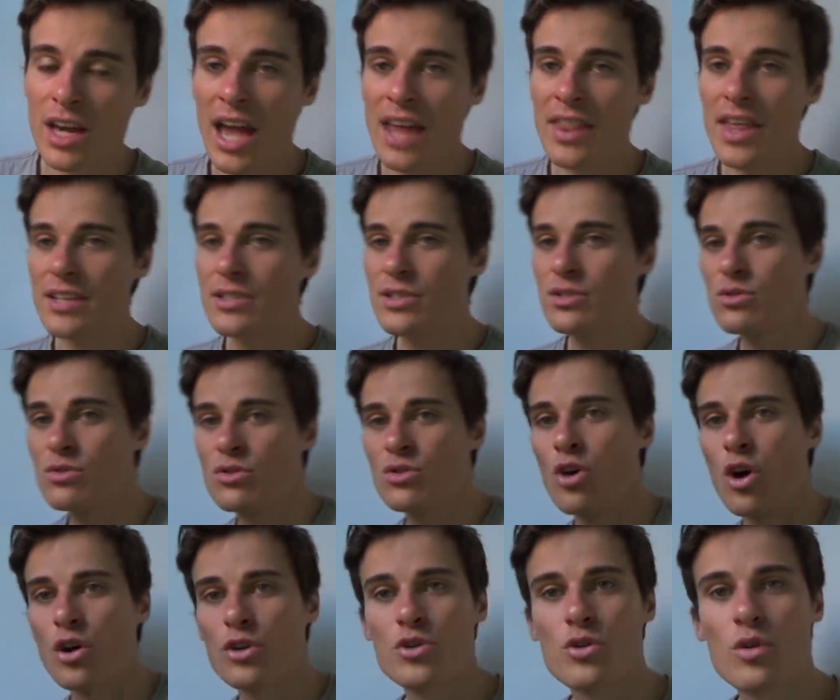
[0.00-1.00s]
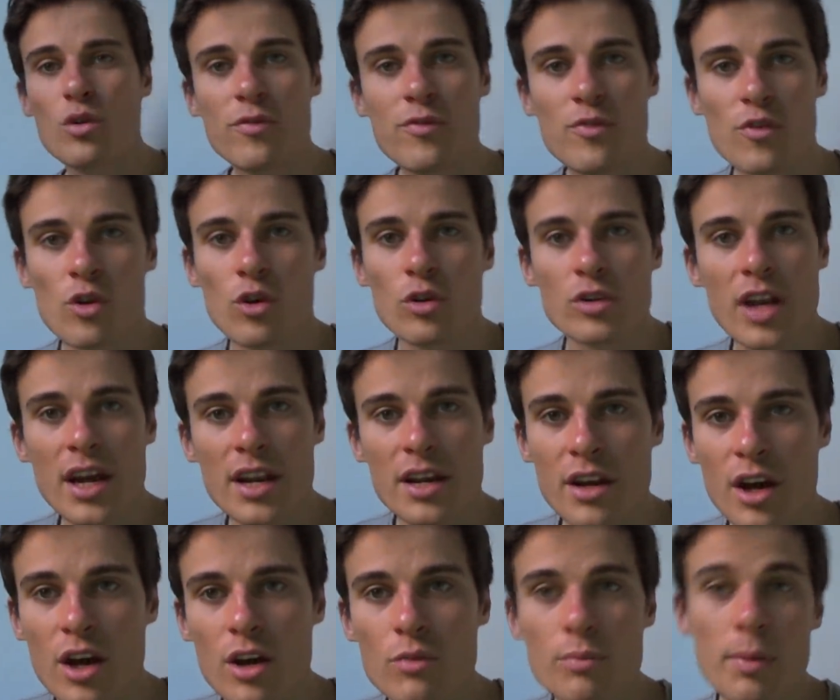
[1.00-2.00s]
And that's not your fault. I
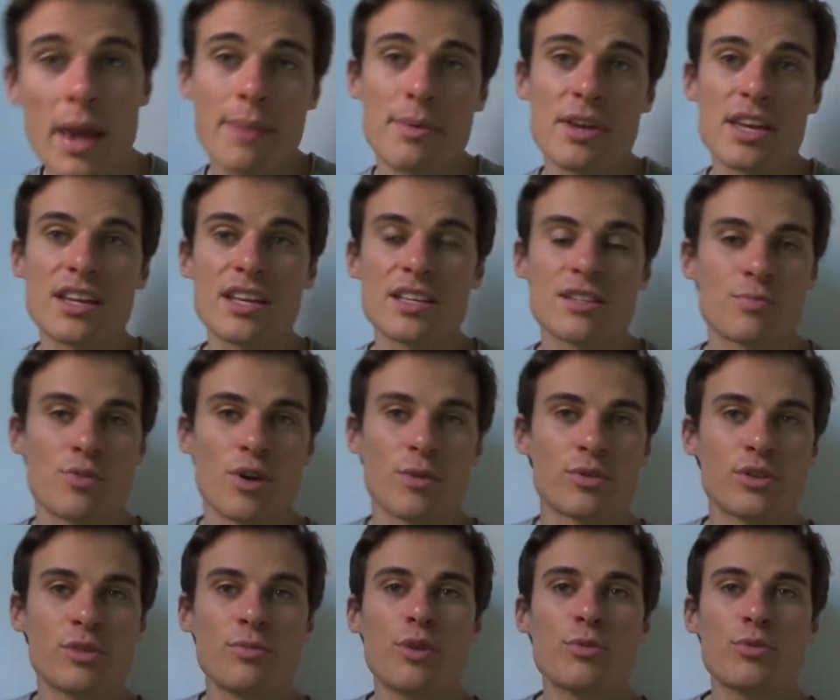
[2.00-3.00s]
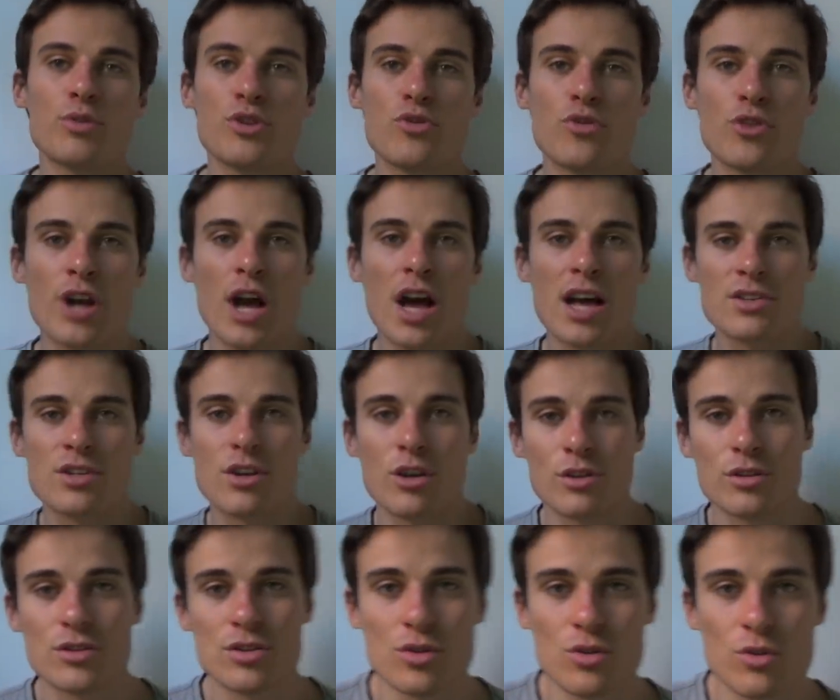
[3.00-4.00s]
don't know. Maybe it is, probably. Probably you're an
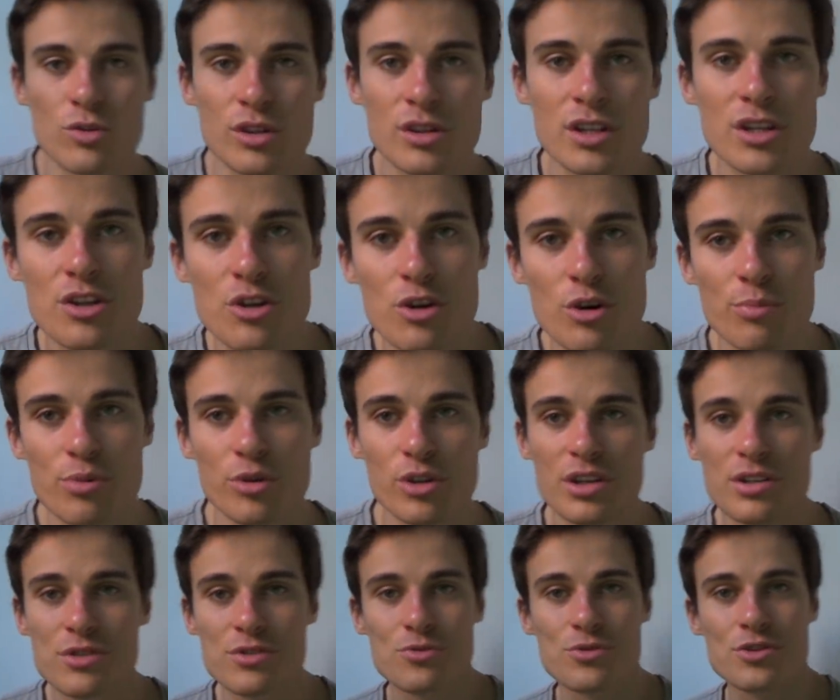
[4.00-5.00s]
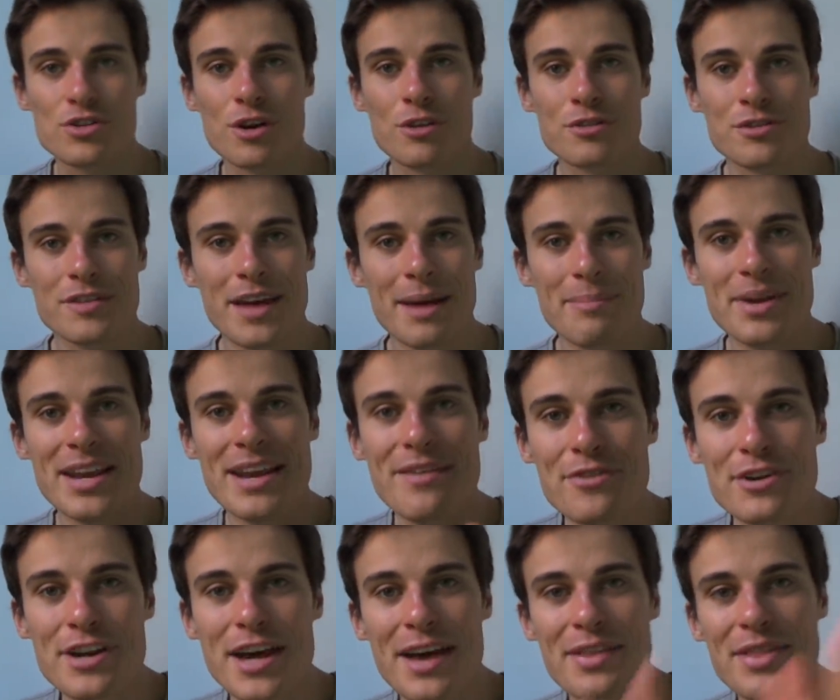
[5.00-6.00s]
asshole at school and then you got bullied as a result of that. But
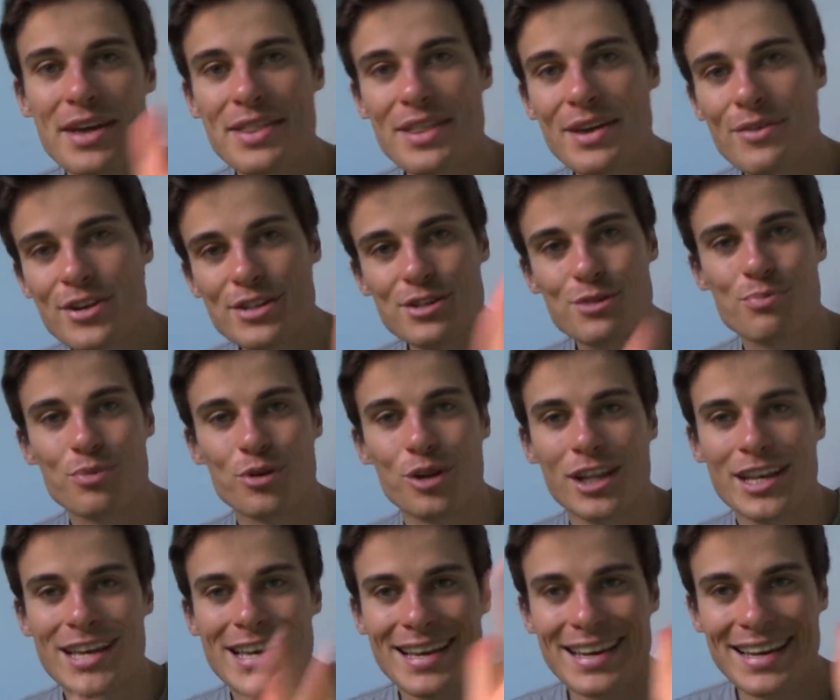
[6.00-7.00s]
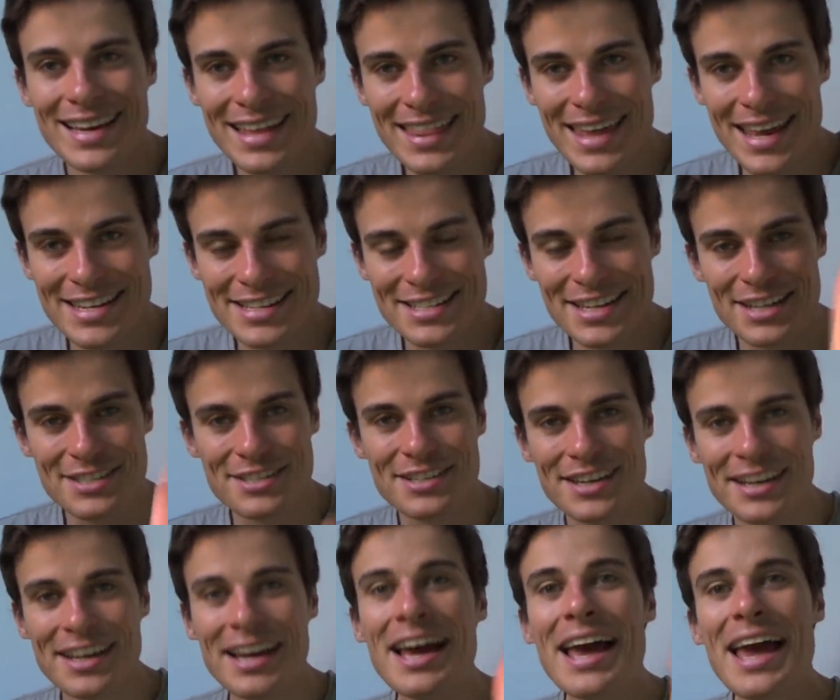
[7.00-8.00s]
every now and then, there is a bully that doesn't.